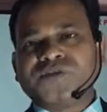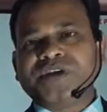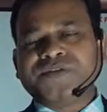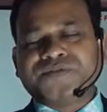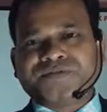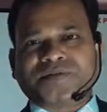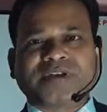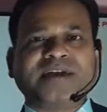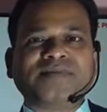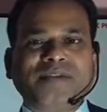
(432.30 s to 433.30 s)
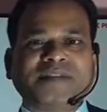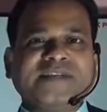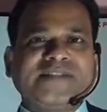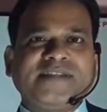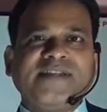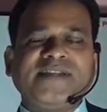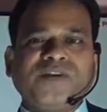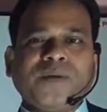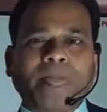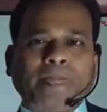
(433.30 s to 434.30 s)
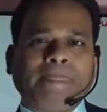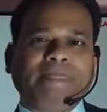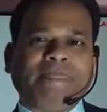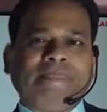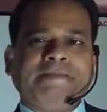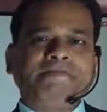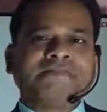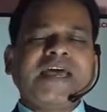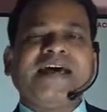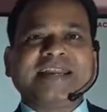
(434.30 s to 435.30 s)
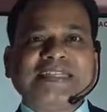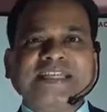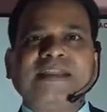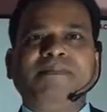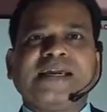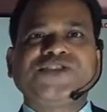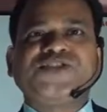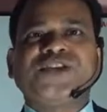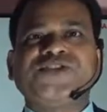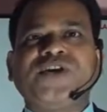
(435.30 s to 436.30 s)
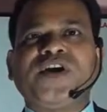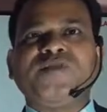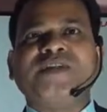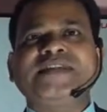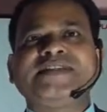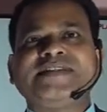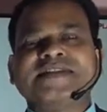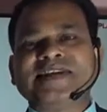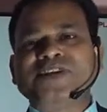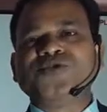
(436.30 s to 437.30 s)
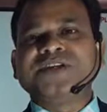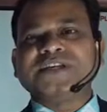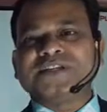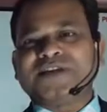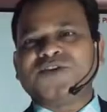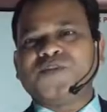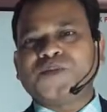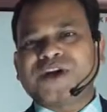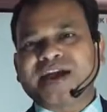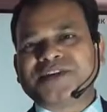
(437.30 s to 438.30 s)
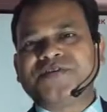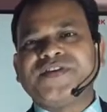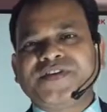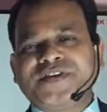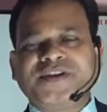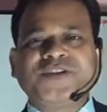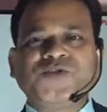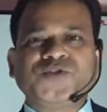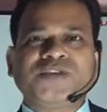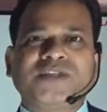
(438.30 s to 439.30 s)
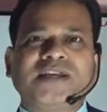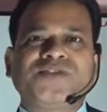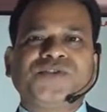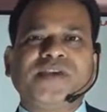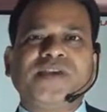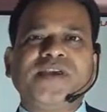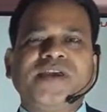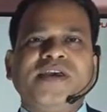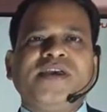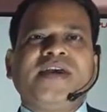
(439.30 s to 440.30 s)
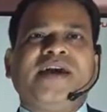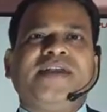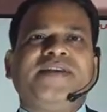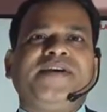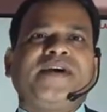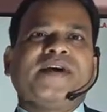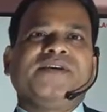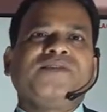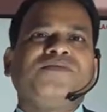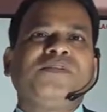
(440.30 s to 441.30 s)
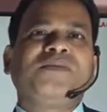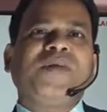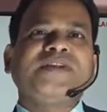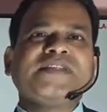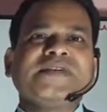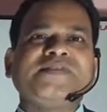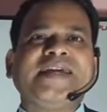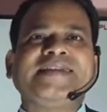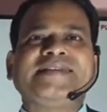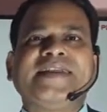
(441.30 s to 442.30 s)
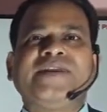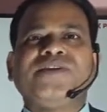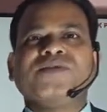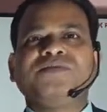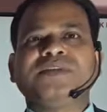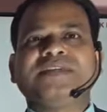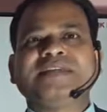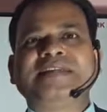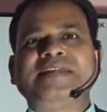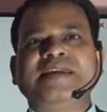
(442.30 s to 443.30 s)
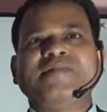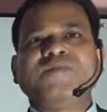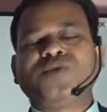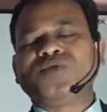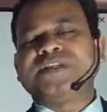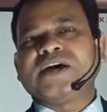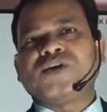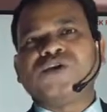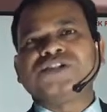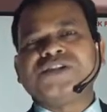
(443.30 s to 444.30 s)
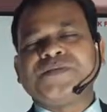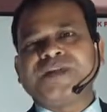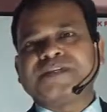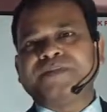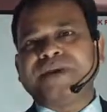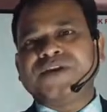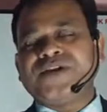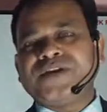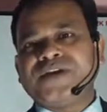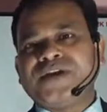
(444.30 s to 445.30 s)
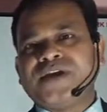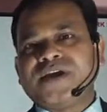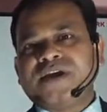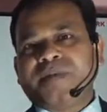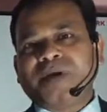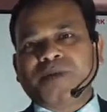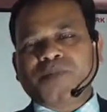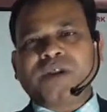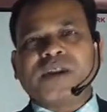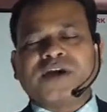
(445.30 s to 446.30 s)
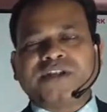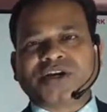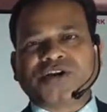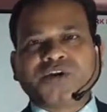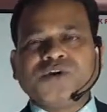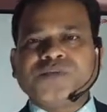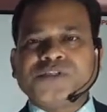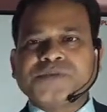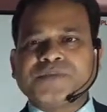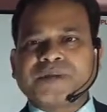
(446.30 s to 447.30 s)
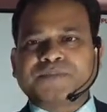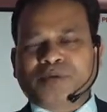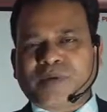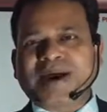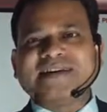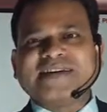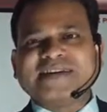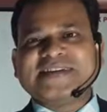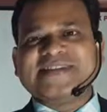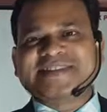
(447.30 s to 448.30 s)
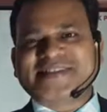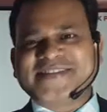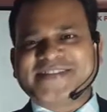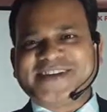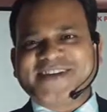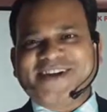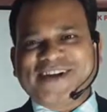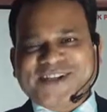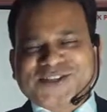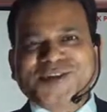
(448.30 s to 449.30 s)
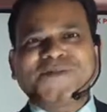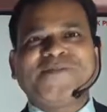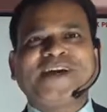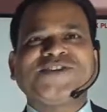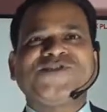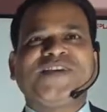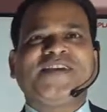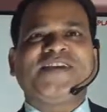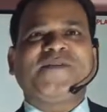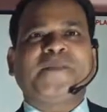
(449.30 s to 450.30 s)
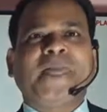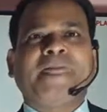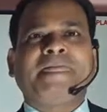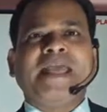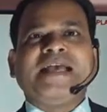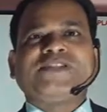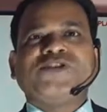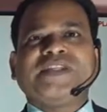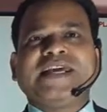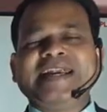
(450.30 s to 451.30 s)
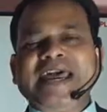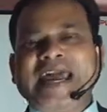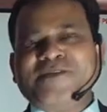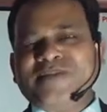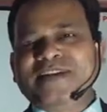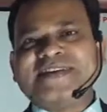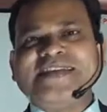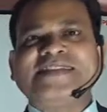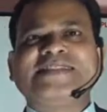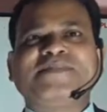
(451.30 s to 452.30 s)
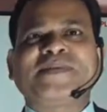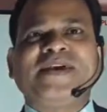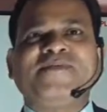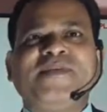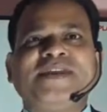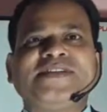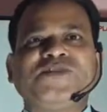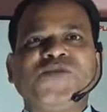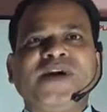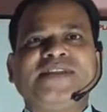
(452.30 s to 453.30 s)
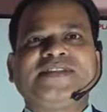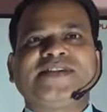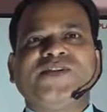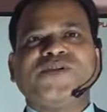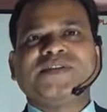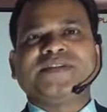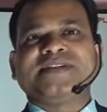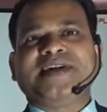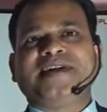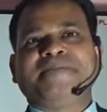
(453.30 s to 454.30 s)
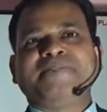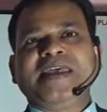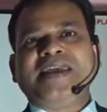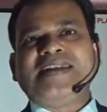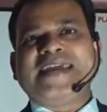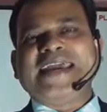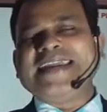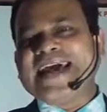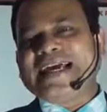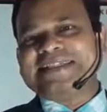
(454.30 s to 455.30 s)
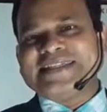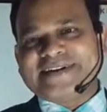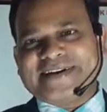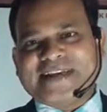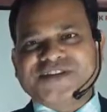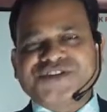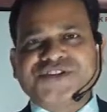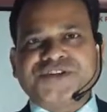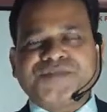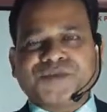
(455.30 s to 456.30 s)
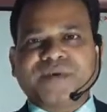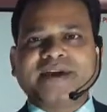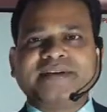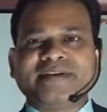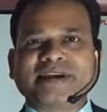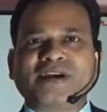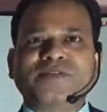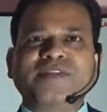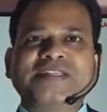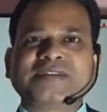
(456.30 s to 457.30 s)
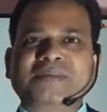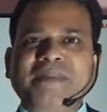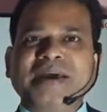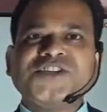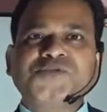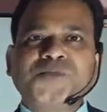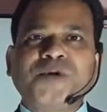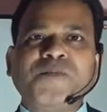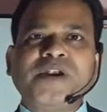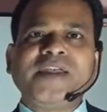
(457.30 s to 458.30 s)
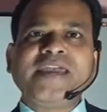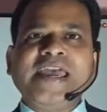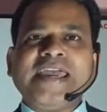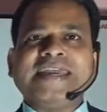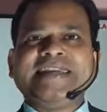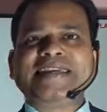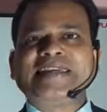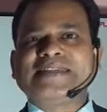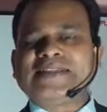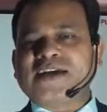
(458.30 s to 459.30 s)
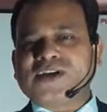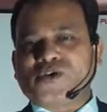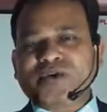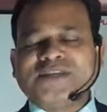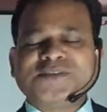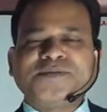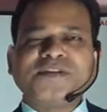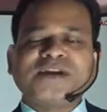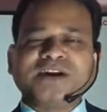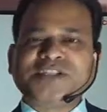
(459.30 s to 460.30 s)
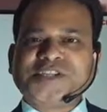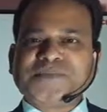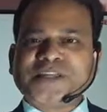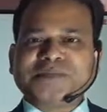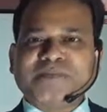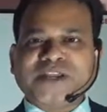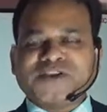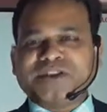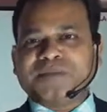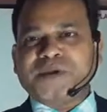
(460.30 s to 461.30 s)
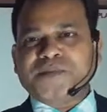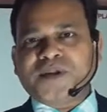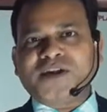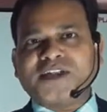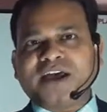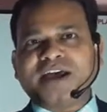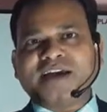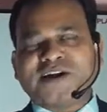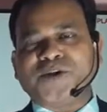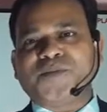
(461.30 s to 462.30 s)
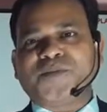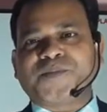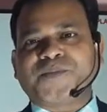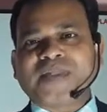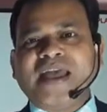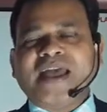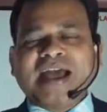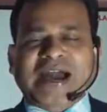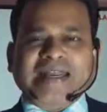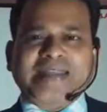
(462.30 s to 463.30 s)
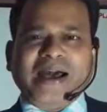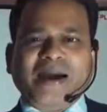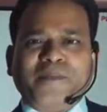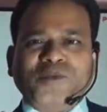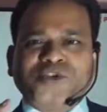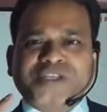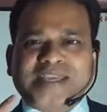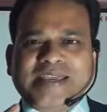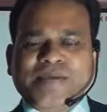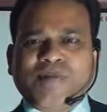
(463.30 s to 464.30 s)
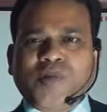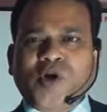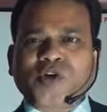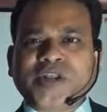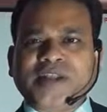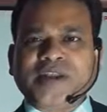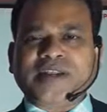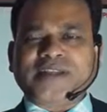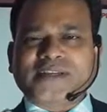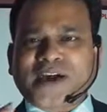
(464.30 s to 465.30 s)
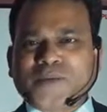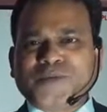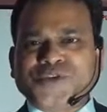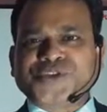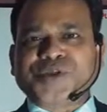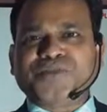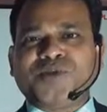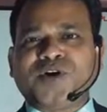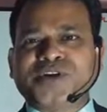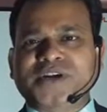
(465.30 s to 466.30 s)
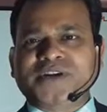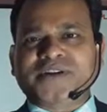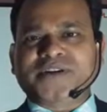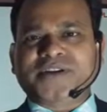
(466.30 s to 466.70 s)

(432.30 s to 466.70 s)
if conflict doesn't resolve actually. So conflicts is reduces, productivity reduces actually. And the positive sides are, it improves their cohesiveness between the people or the groups, but provided it is resolved actually. So there are advantages of conflicts. Is one is, it enhances the relationship provided the conflicts are managed properly. It increases the cohesiveness between the people or the group. And the most important and the top most important,